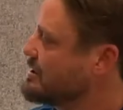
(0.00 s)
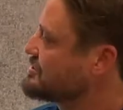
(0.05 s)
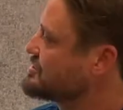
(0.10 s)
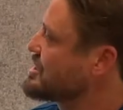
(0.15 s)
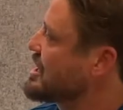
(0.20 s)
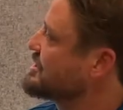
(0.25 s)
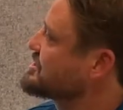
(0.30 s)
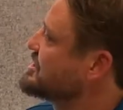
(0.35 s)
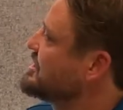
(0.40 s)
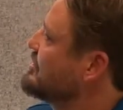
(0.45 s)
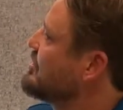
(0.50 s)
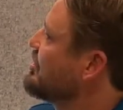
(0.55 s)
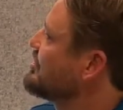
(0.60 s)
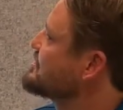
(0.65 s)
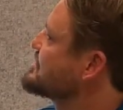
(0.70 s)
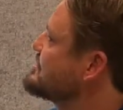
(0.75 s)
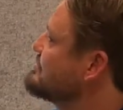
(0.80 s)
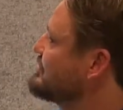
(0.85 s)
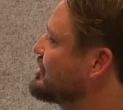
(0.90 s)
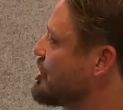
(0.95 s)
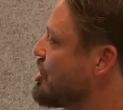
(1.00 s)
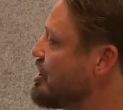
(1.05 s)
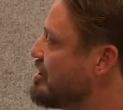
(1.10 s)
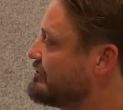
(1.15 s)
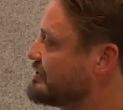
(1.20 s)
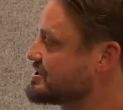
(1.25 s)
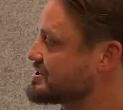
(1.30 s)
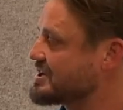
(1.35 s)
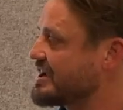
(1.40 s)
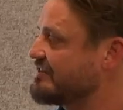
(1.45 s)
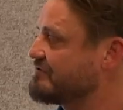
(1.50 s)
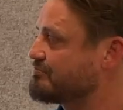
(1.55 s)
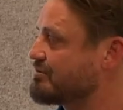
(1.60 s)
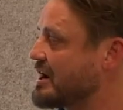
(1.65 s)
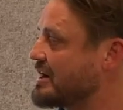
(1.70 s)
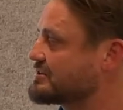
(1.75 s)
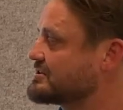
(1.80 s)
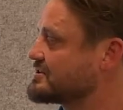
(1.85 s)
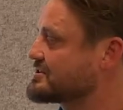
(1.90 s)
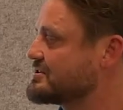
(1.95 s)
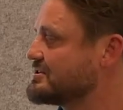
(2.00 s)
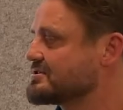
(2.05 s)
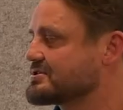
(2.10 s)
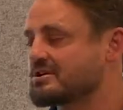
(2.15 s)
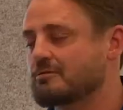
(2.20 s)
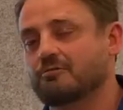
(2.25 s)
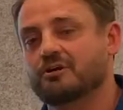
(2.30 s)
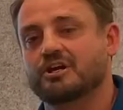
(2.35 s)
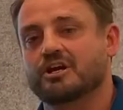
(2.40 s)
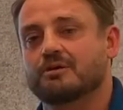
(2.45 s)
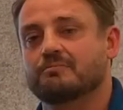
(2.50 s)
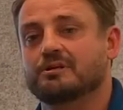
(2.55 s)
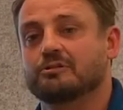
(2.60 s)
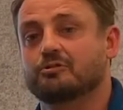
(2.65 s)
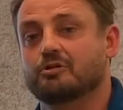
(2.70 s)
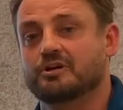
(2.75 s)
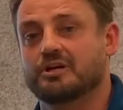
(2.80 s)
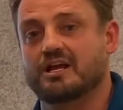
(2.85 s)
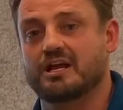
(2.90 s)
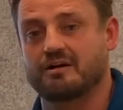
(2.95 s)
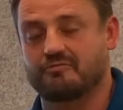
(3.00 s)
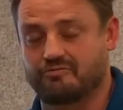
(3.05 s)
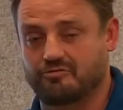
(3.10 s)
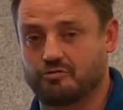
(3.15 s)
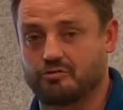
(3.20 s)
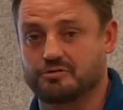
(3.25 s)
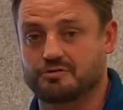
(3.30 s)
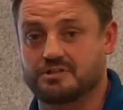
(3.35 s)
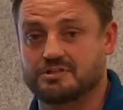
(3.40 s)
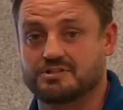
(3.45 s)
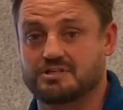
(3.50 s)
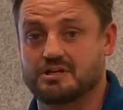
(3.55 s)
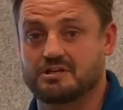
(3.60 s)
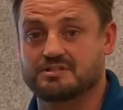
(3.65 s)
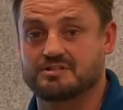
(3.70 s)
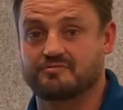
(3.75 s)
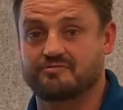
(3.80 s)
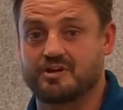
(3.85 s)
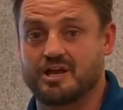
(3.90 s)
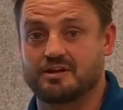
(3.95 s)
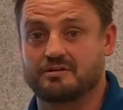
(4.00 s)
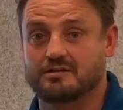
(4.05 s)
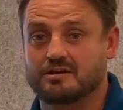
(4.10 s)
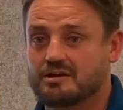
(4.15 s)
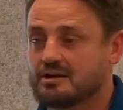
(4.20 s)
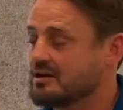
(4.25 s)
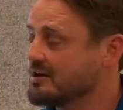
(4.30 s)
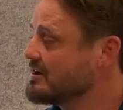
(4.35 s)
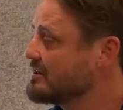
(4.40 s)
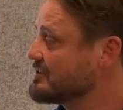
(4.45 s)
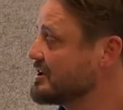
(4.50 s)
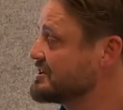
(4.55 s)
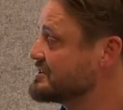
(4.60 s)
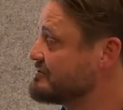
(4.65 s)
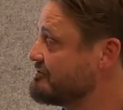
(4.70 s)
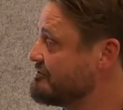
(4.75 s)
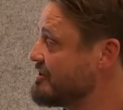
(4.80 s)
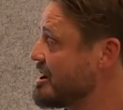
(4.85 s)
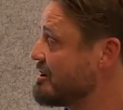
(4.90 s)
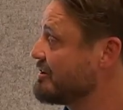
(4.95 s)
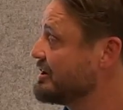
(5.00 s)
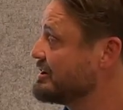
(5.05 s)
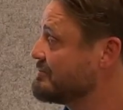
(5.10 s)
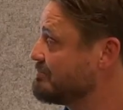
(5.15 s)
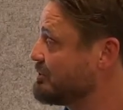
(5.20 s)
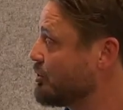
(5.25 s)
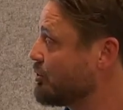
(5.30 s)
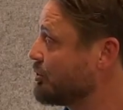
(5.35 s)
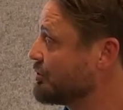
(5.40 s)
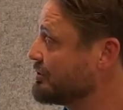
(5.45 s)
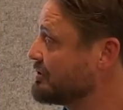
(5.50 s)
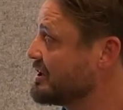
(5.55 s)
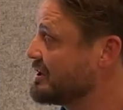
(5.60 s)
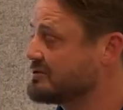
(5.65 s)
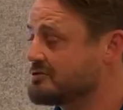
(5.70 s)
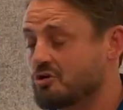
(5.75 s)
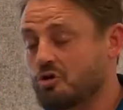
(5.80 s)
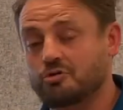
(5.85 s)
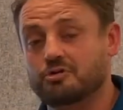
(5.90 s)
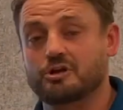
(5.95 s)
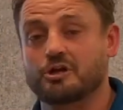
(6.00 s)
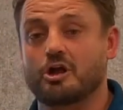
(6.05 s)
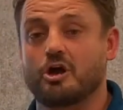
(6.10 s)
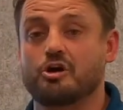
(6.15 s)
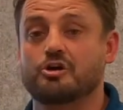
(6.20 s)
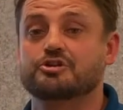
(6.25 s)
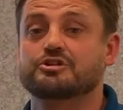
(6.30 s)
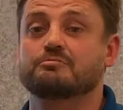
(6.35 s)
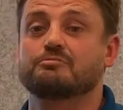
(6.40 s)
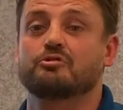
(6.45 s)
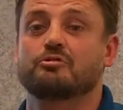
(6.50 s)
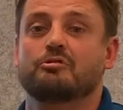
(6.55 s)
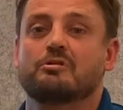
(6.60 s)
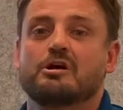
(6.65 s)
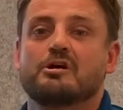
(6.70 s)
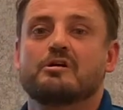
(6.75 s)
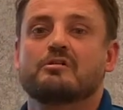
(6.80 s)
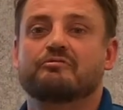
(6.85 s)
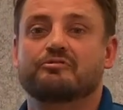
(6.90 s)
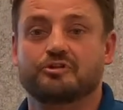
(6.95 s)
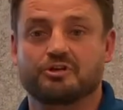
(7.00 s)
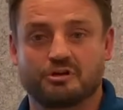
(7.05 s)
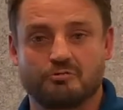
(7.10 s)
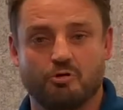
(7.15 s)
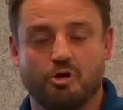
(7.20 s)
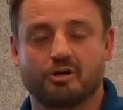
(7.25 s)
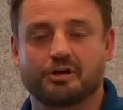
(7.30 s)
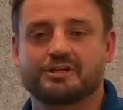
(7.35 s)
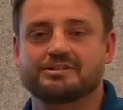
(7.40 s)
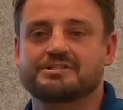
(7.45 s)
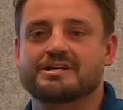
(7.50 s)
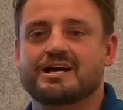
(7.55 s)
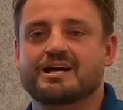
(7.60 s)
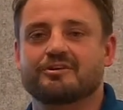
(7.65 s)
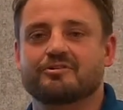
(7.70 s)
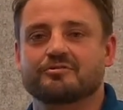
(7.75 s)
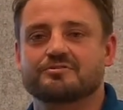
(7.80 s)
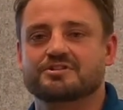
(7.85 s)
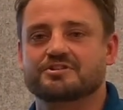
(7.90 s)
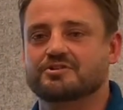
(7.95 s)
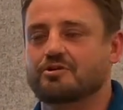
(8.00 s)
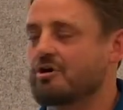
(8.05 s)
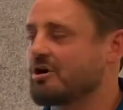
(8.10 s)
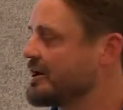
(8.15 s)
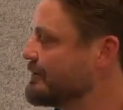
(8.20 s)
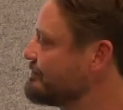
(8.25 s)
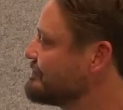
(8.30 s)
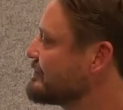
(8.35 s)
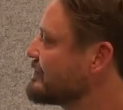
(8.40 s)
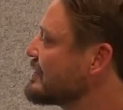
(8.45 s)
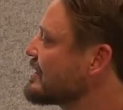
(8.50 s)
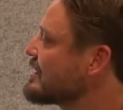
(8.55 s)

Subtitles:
Touching on some COVID safe practices that we're going to be looking out for at this year's event. These are very important and non-negotiable for you while you're down on site.